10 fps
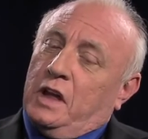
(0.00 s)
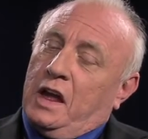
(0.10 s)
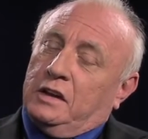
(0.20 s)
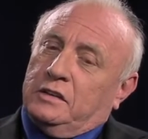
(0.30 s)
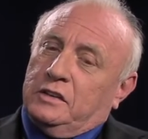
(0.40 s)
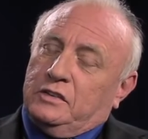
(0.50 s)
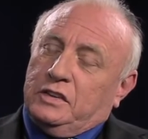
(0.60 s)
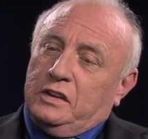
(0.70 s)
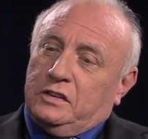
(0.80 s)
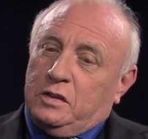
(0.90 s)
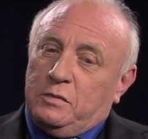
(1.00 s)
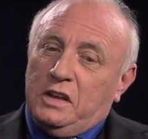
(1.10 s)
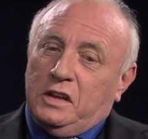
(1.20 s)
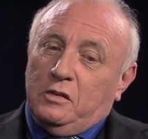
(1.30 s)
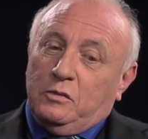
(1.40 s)
And see, to
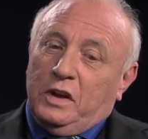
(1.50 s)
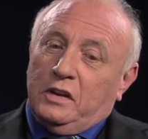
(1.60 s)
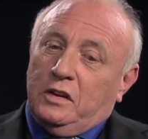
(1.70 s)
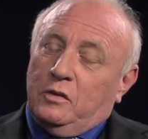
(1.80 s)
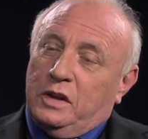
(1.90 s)
me, when,